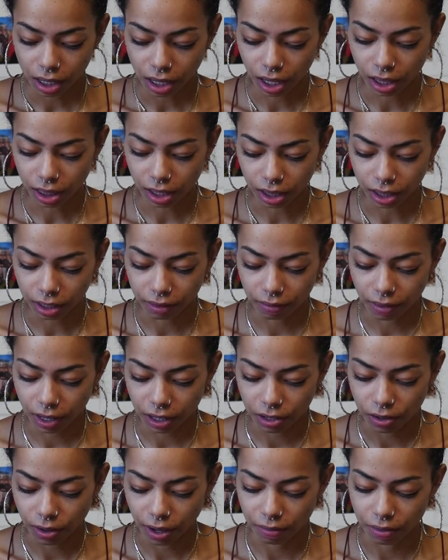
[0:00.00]
And they love
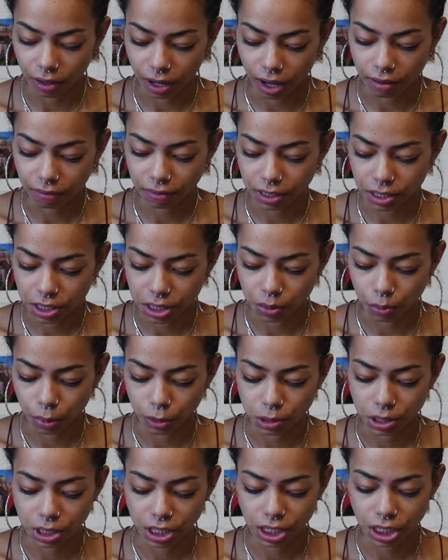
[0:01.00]
that you have the confidence to
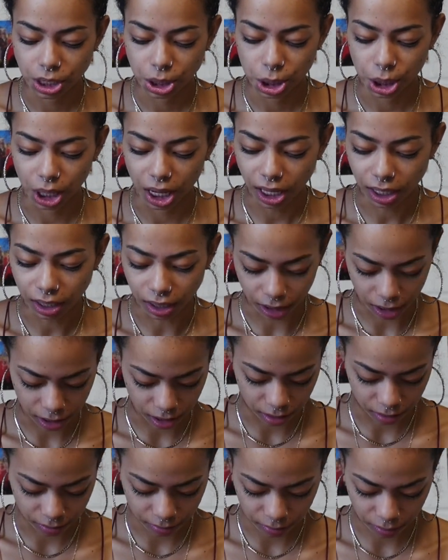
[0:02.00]
both teach and learn.
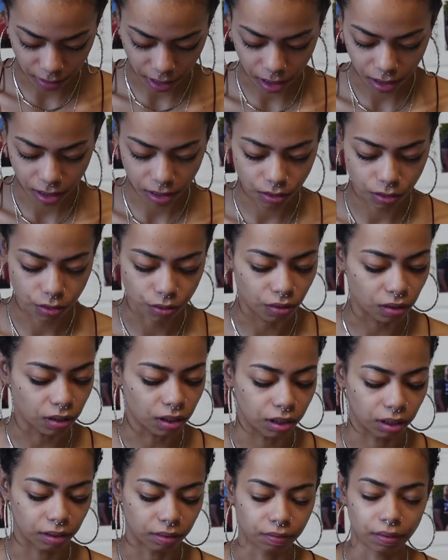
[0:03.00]
Use
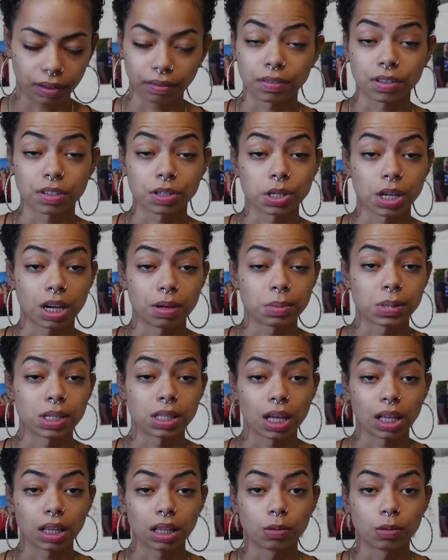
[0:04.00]
learn a fair amount of times in that